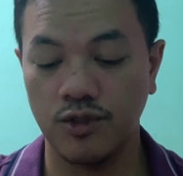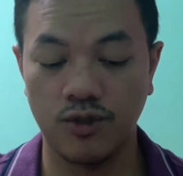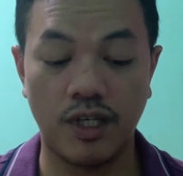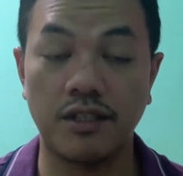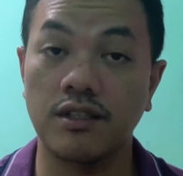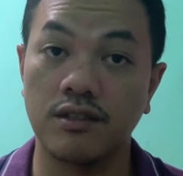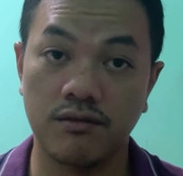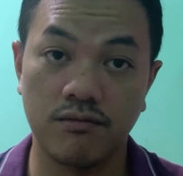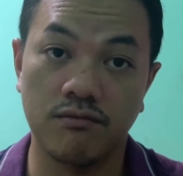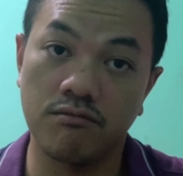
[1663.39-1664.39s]
So I
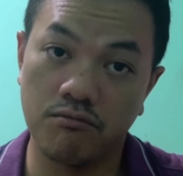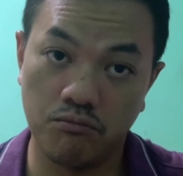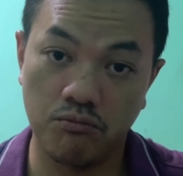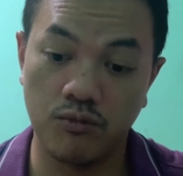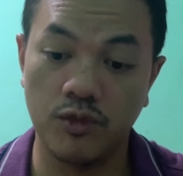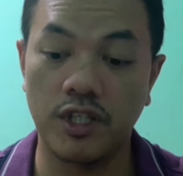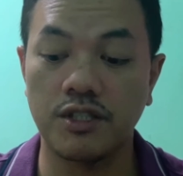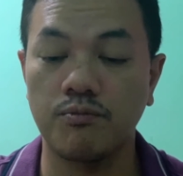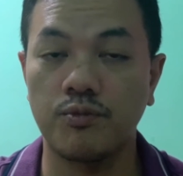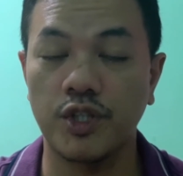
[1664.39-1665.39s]
think
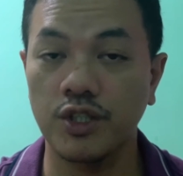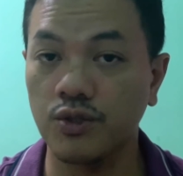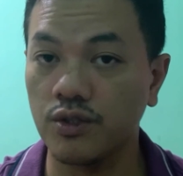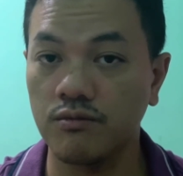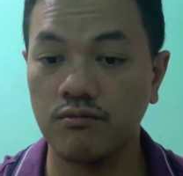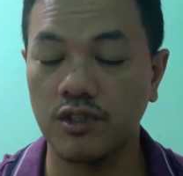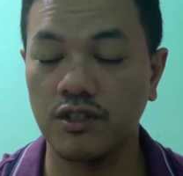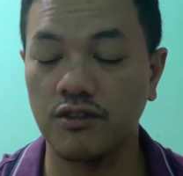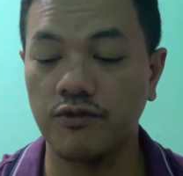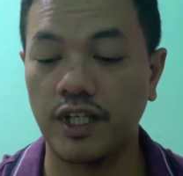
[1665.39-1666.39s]
that's pretty good
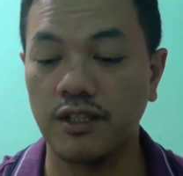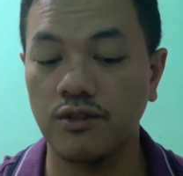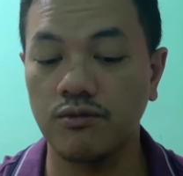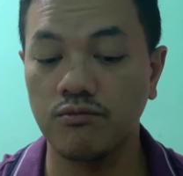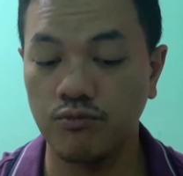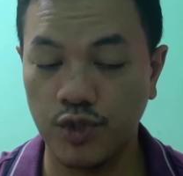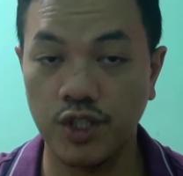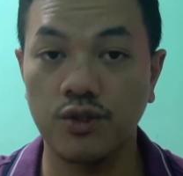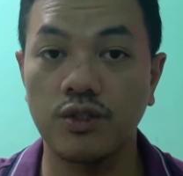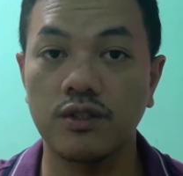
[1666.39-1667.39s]
value,
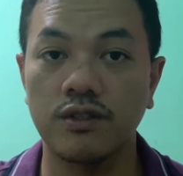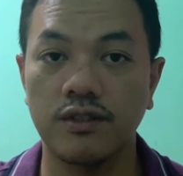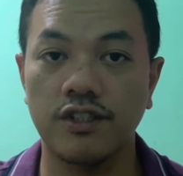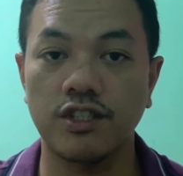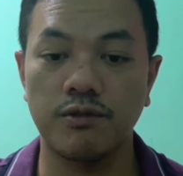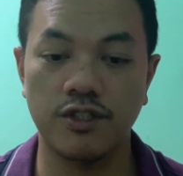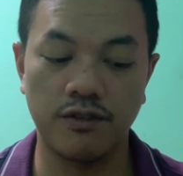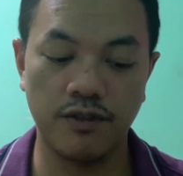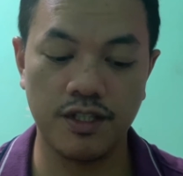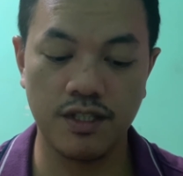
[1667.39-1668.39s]
pretty good customer
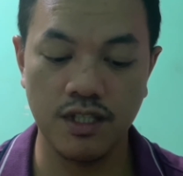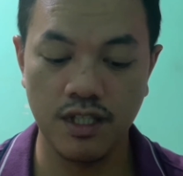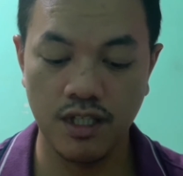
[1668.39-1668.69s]
service.